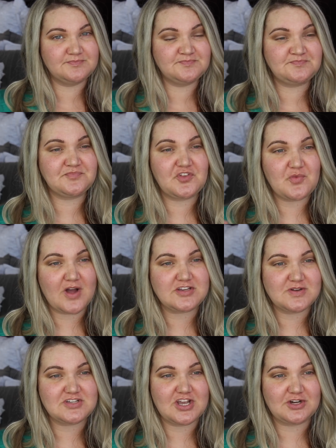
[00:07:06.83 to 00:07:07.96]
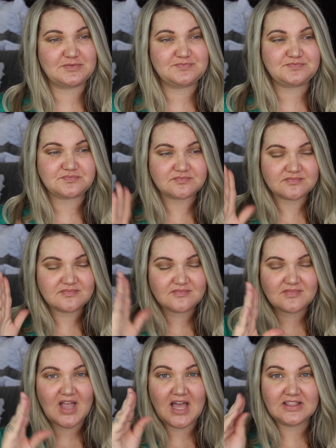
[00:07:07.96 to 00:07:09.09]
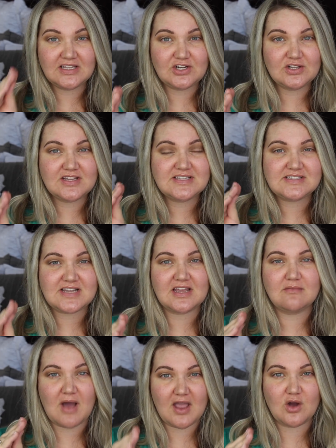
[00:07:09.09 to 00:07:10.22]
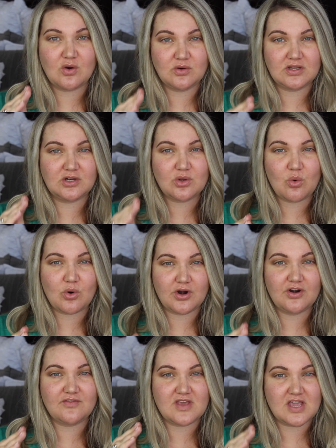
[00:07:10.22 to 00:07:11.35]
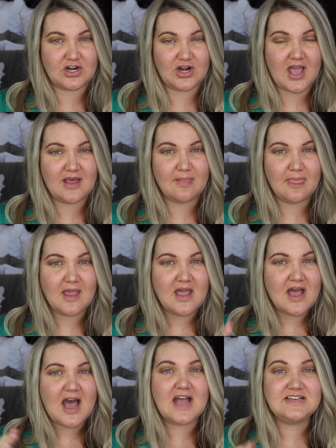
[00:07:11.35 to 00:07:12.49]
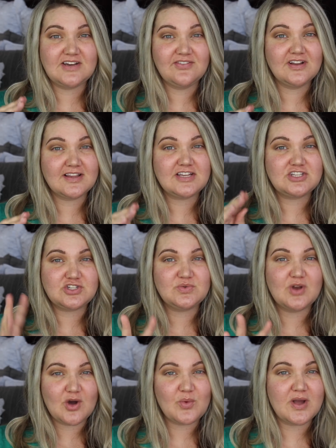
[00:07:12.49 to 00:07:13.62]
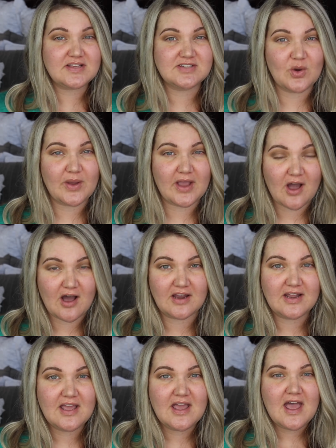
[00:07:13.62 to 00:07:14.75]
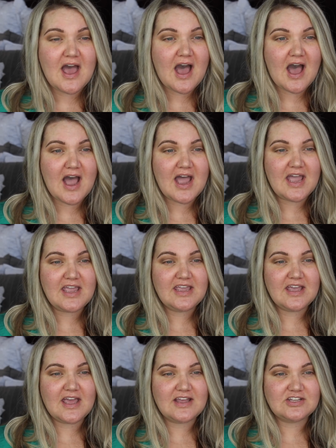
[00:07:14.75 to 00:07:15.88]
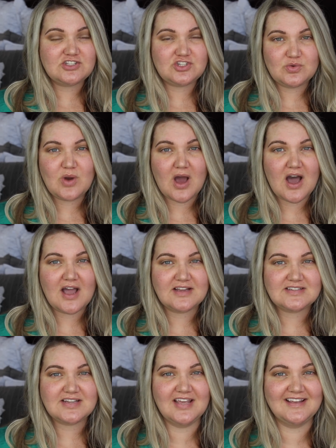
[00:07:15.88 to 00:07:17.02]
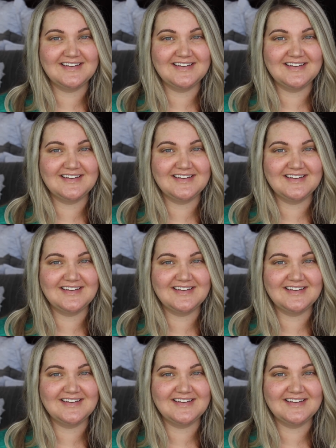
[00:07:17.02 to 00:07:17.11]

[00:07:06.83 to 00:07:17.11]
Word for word: if you watch my channel, I literally stay in my own little corner of the internet. I definitely do know what is going on. I do not